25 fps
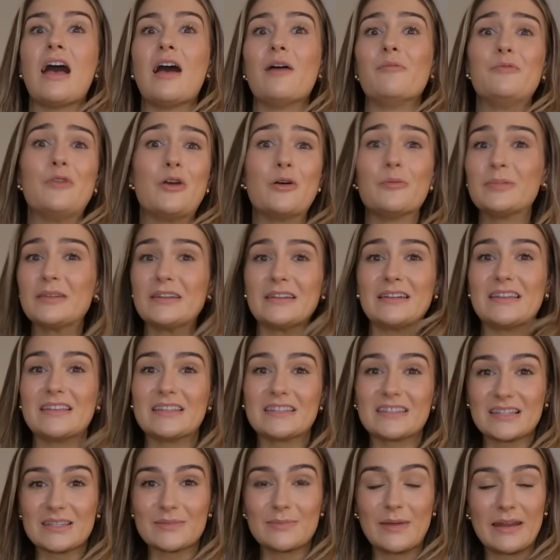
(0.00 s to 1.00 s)
Nobody needs
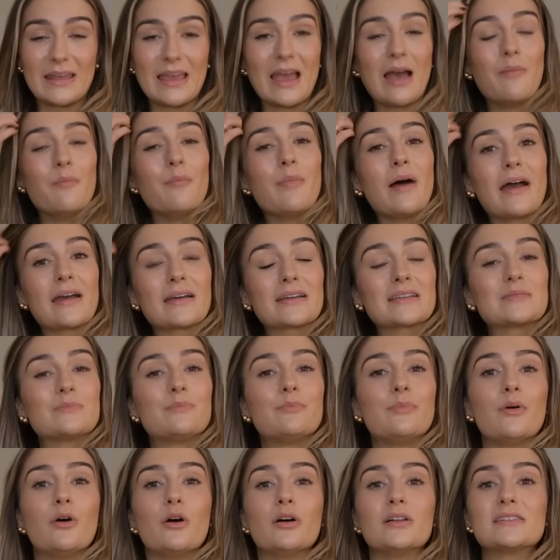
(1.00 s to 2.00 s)
this many handbags,
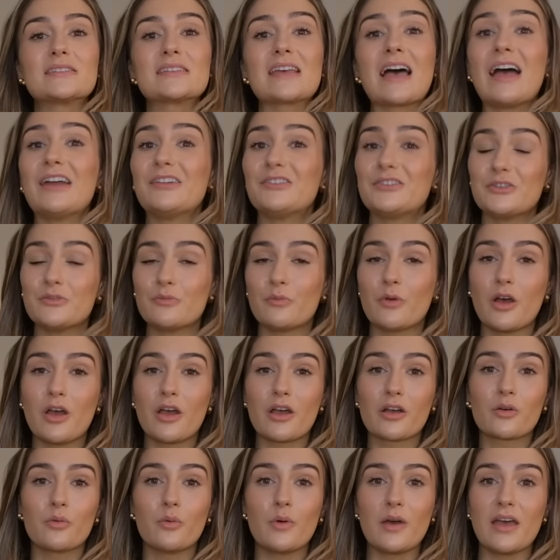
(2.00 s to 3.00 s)
but I do
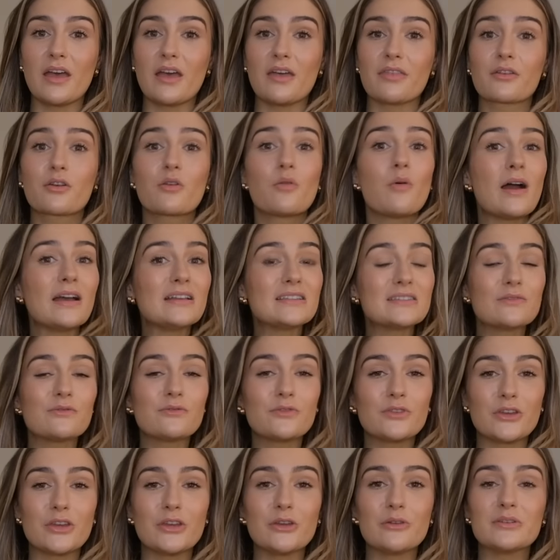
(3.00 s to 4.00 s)
work with quite a
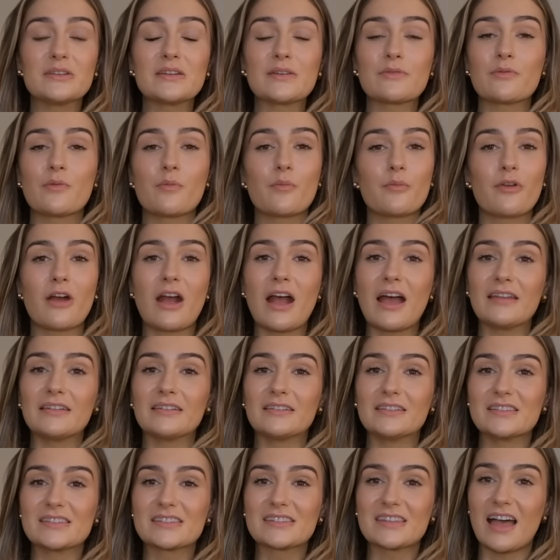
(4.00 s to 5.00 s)
few different
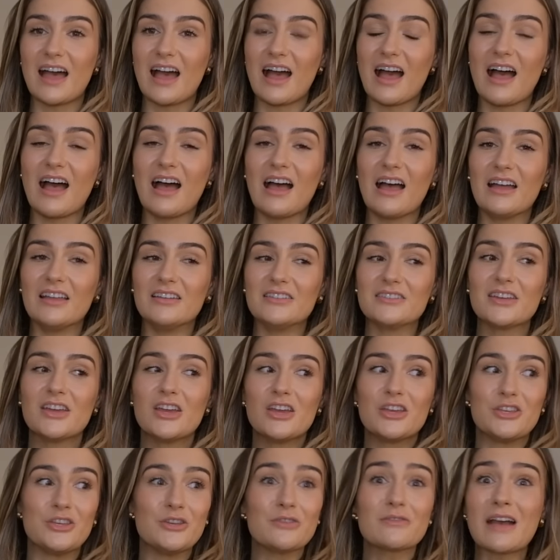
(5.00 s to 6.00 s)
brands, and
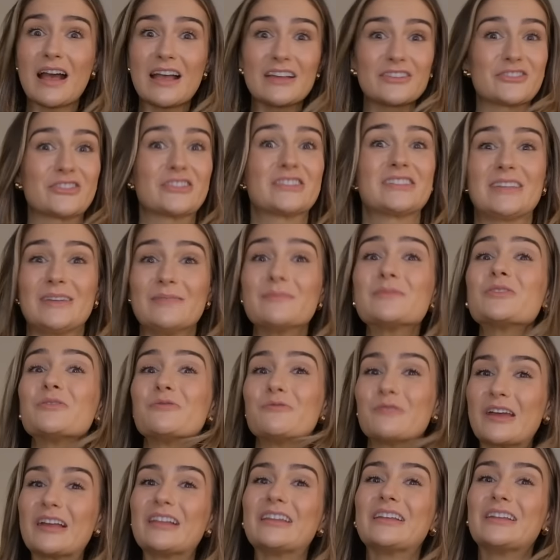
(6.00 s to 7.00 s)
you guys just seem to
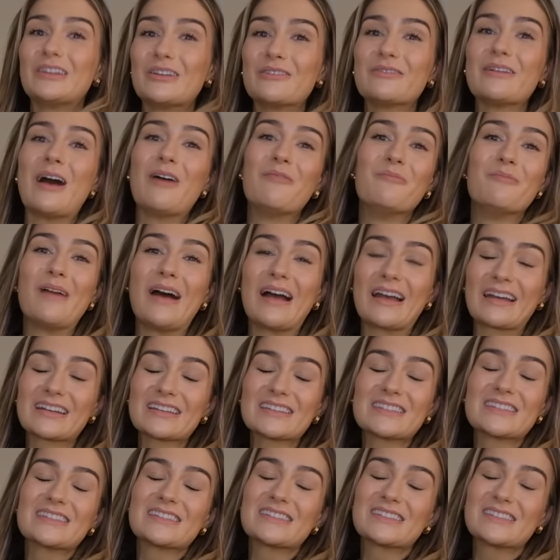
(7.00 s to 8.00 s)
really love
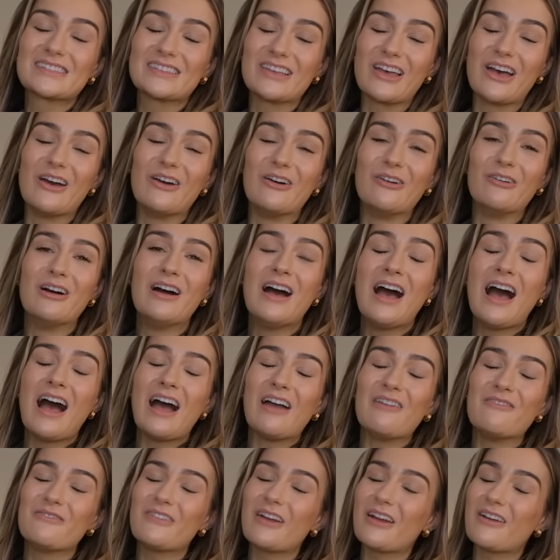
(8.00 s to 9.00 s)
handbags, so
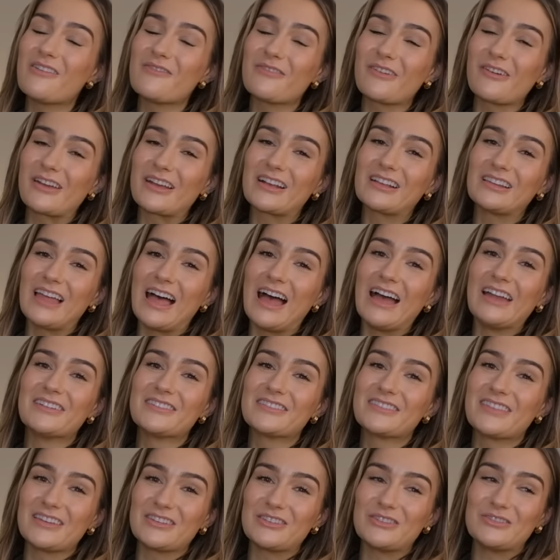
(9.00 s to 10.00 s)
I'm very, very
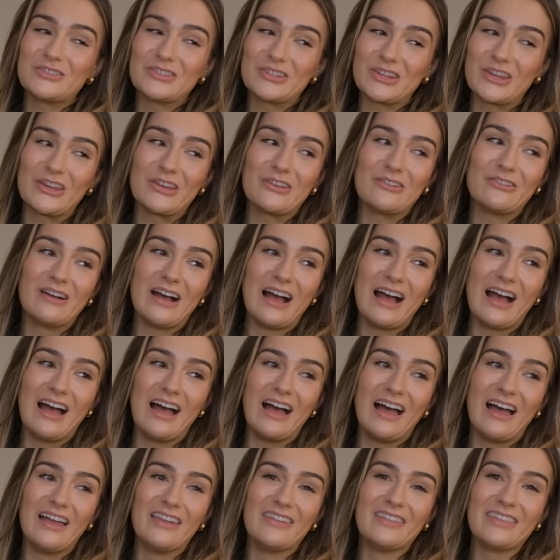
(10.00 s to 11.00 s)
glad that you do
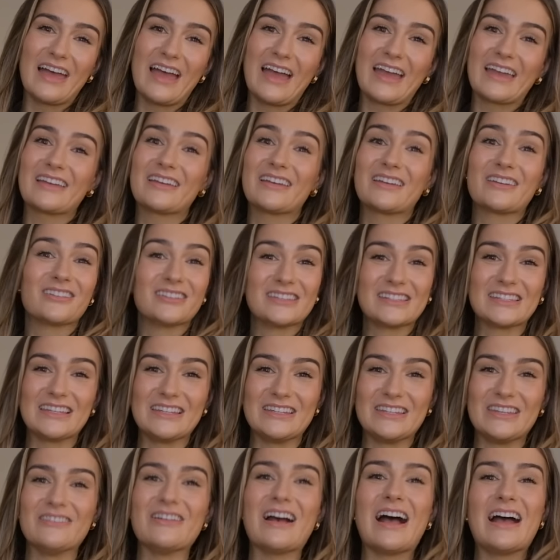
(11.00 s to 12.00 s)
and that I can
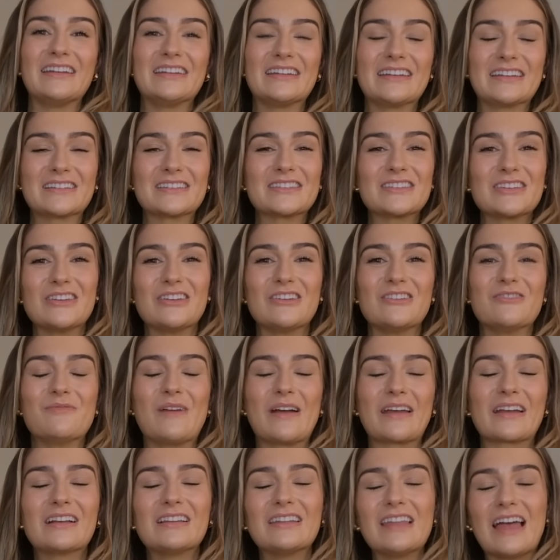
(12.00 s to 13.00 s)
continue adding to
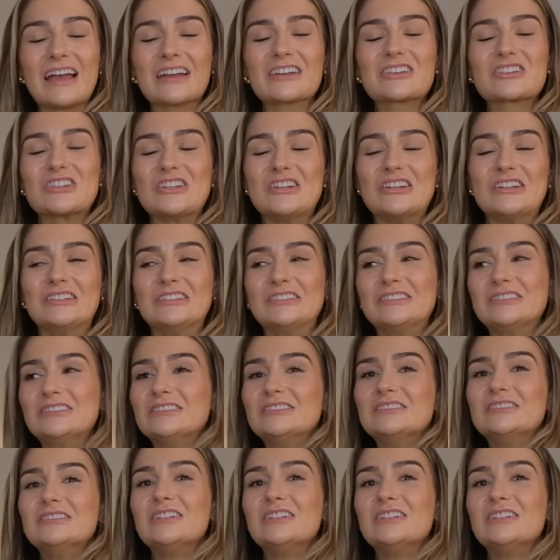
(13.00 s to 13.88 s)
my collection.